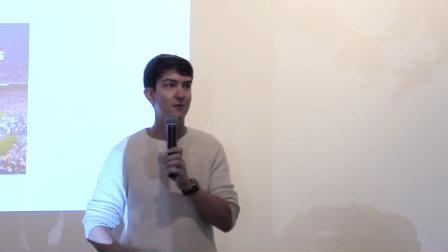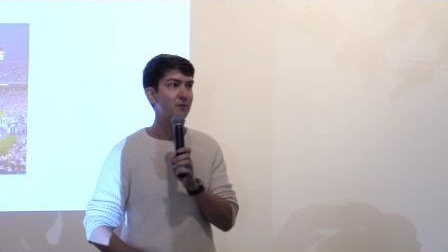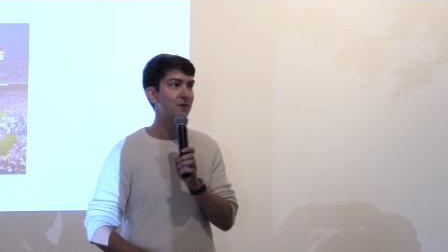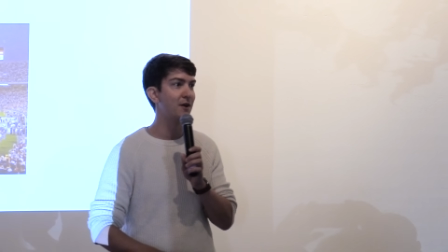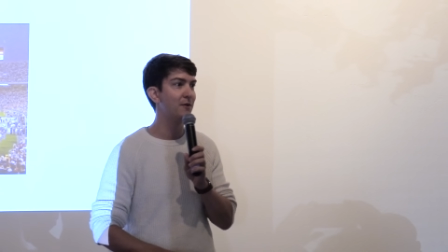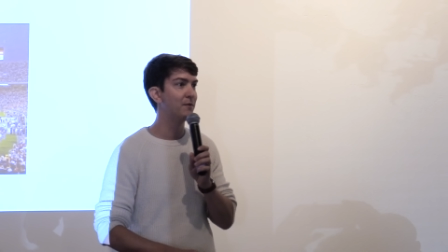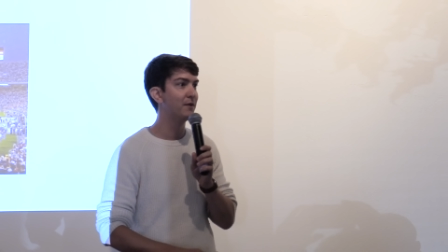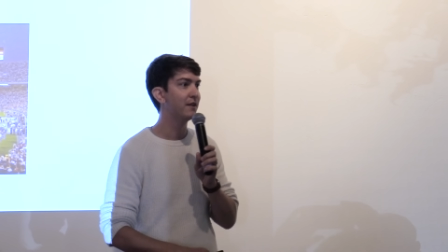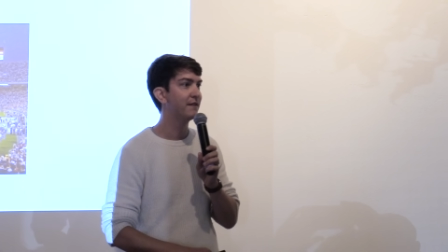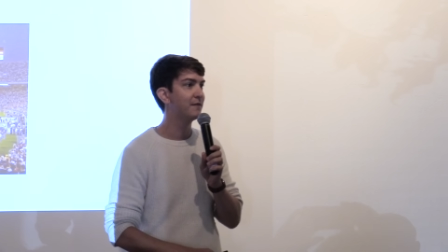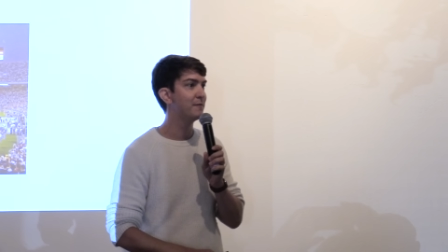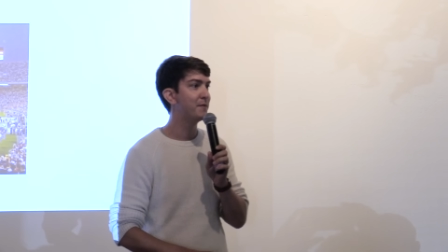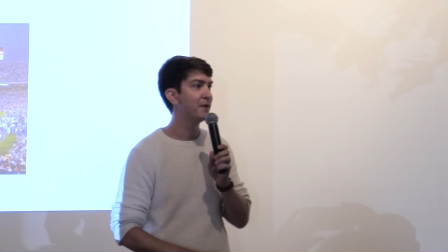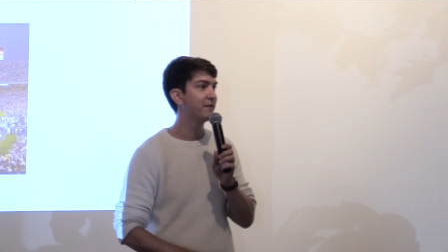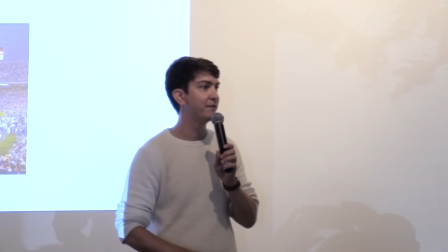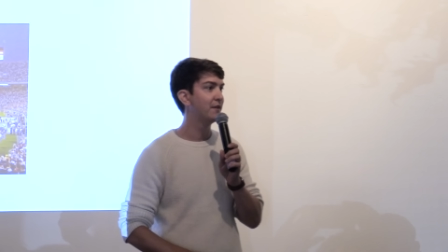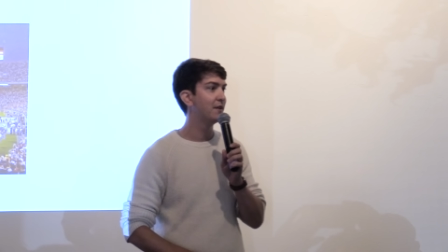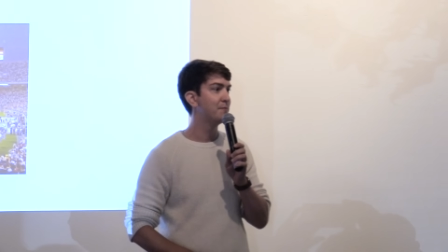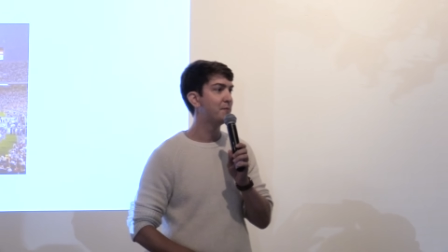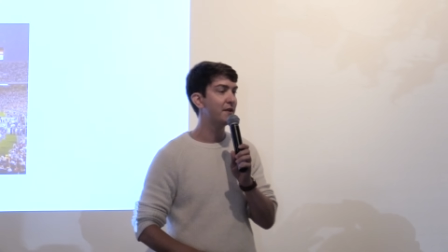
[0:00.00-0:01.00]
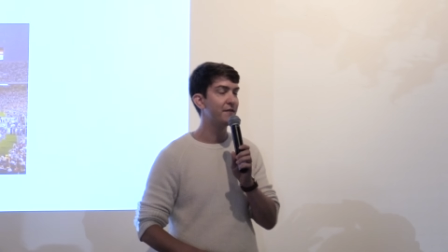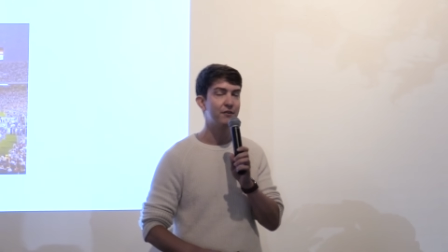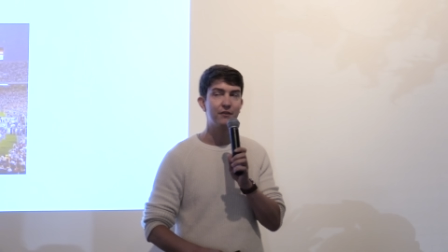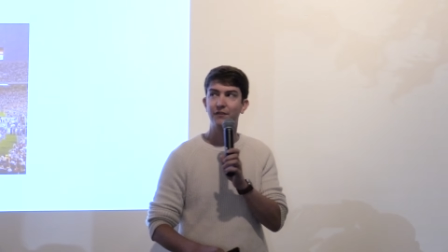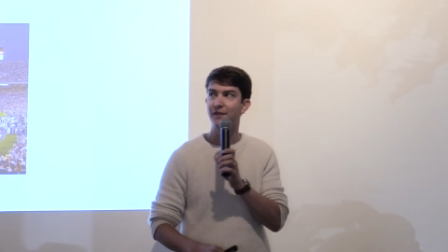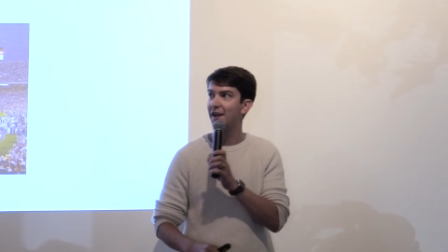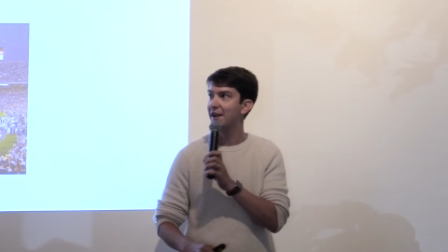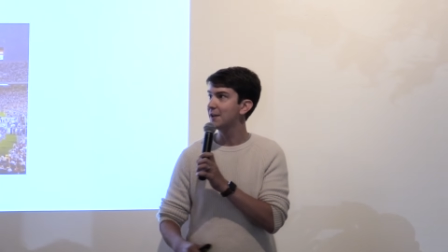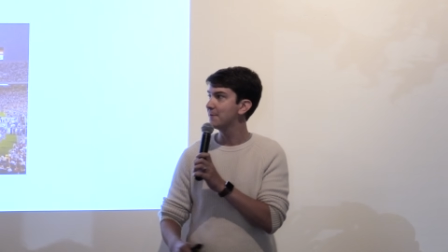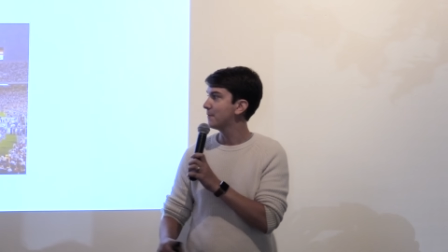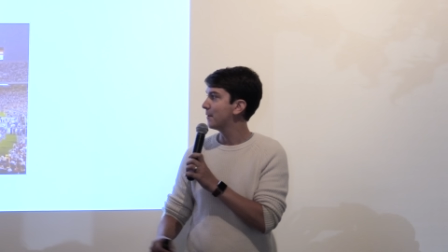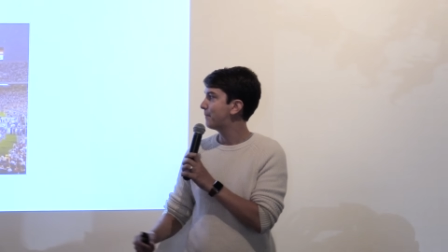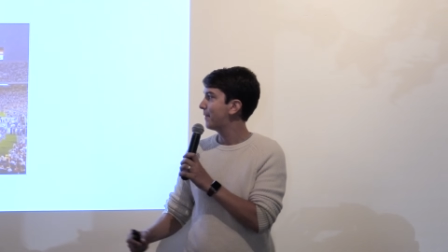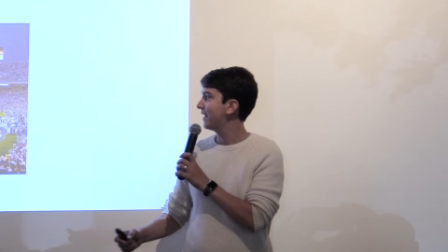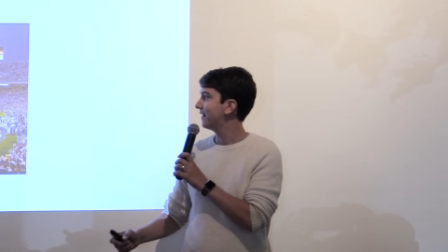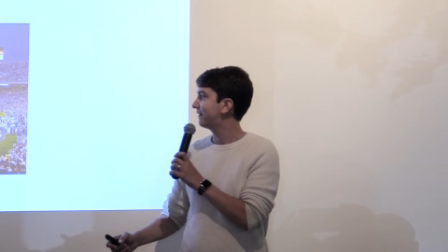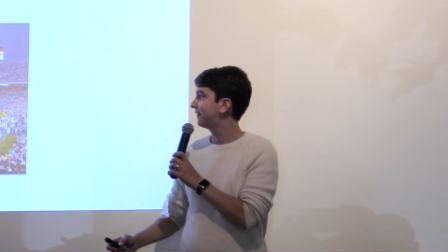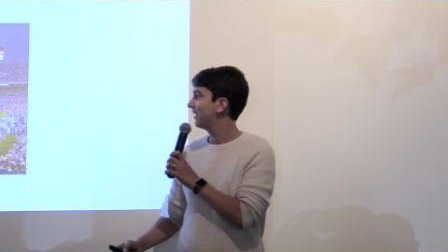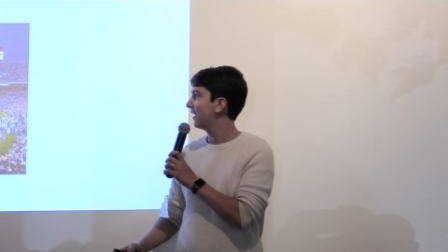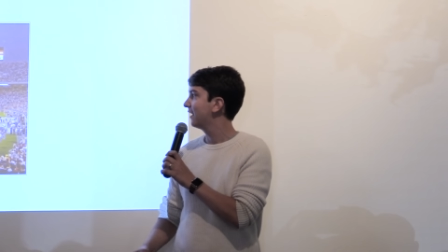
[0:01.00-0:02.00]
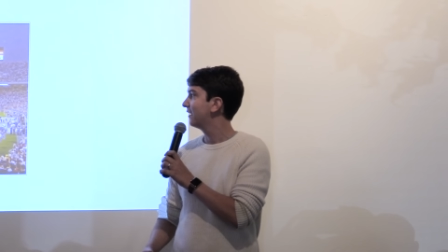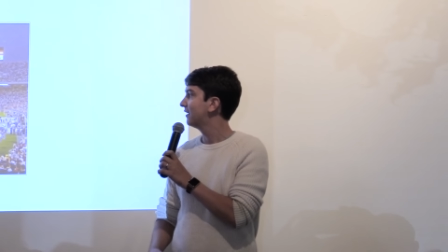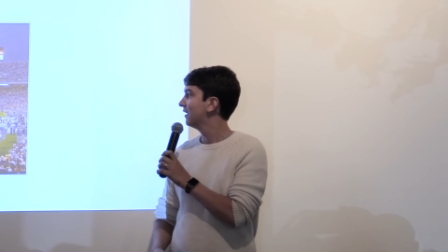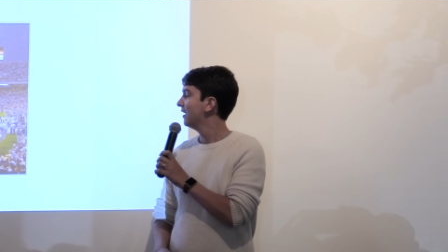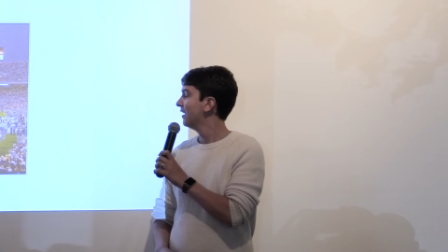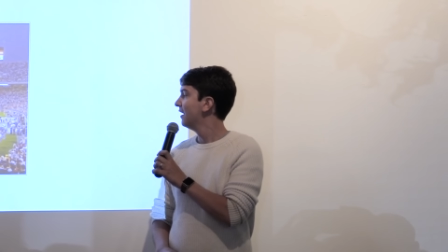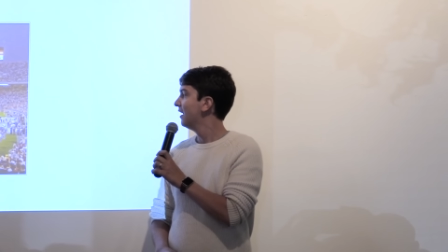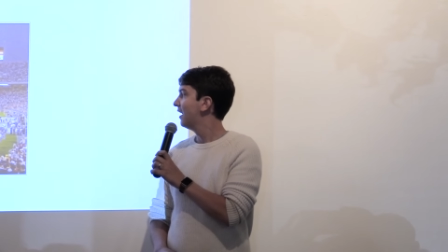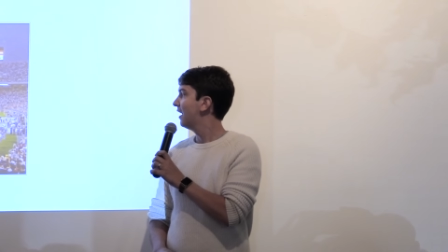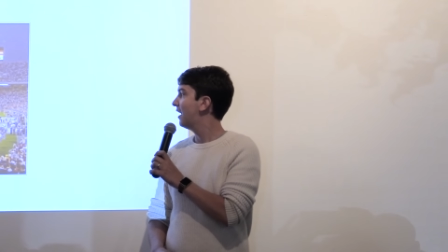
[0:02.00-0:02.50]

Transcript: This is where I was at Beaver Stadium at Penn State